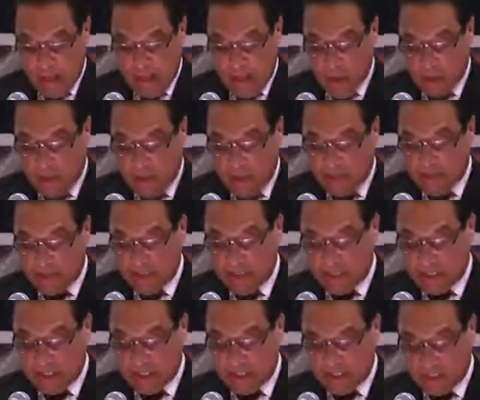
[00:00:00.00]
The outline
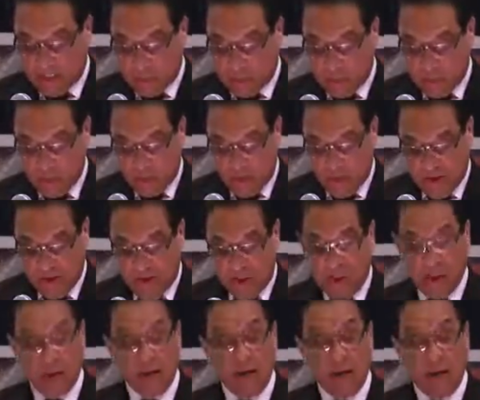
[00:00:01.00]
business case for cruise
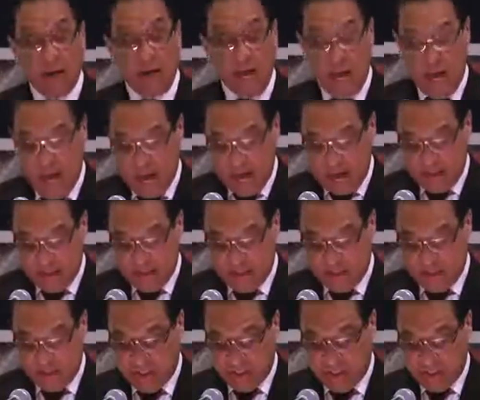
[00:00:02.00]
berthing and the
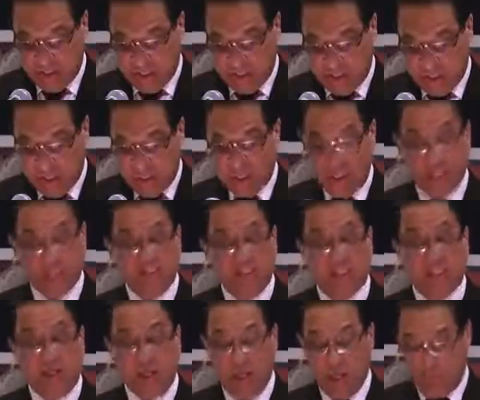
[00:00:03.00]
strategic outline case
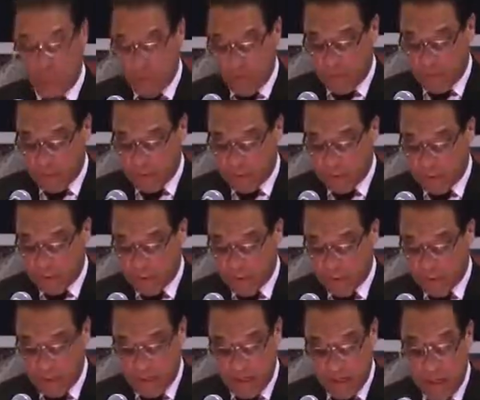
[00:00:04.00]
for the airport
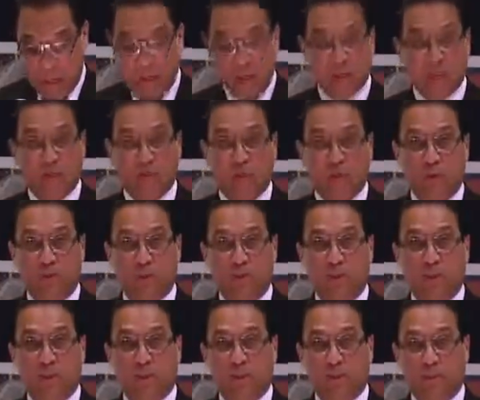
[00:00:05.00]
projects are due to be
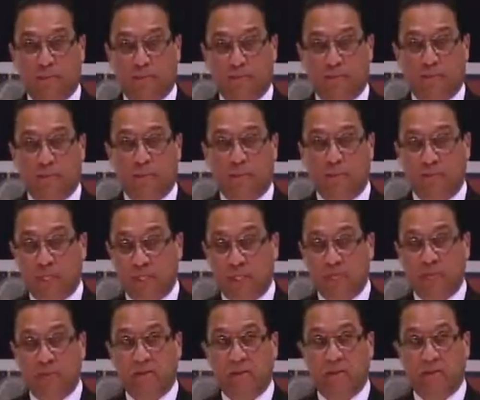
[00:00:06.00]

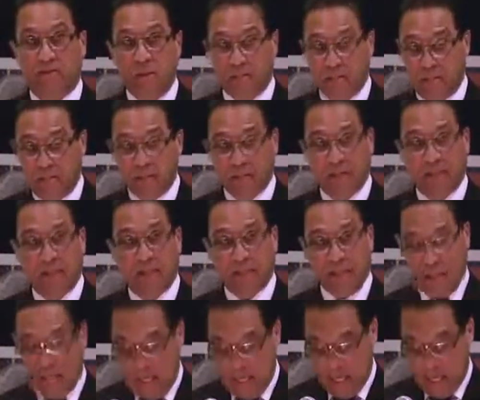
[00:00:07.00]
presented to Cabinet
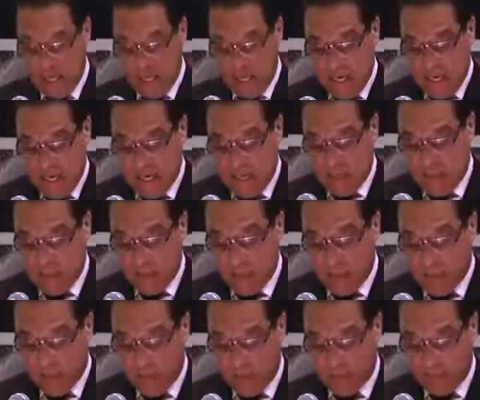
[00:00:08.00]
in
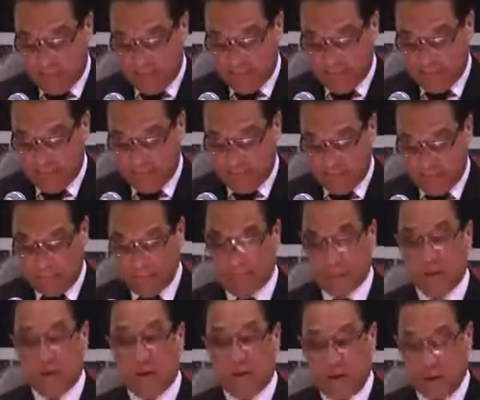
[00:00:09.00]
mid-October.
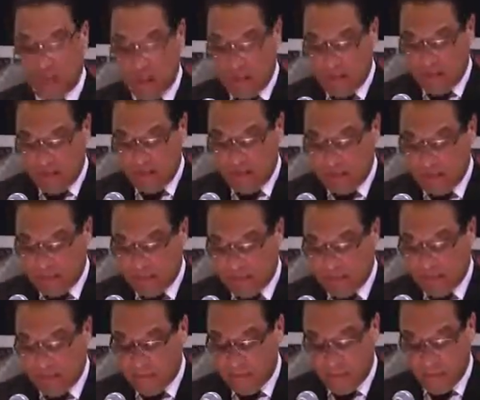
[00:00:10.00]
The
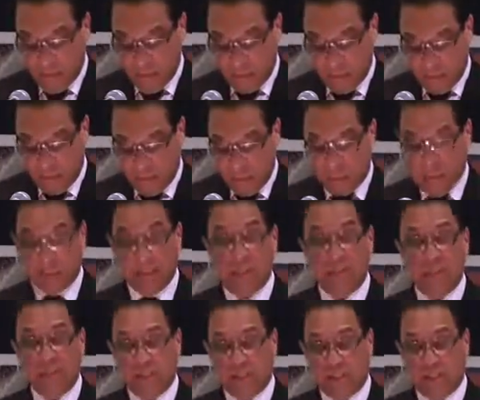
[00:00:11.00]
Deputy Premier is working
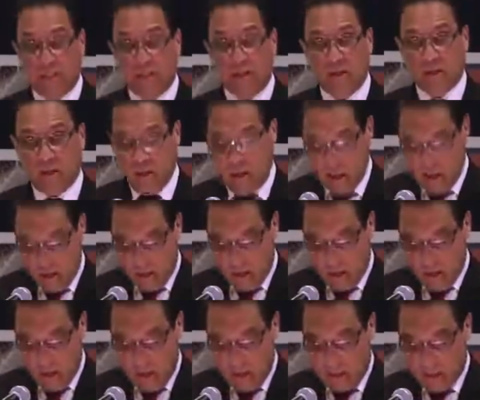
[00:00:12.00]
diligently
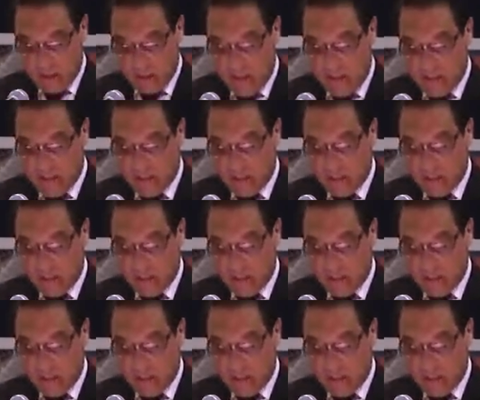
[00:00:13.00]
to get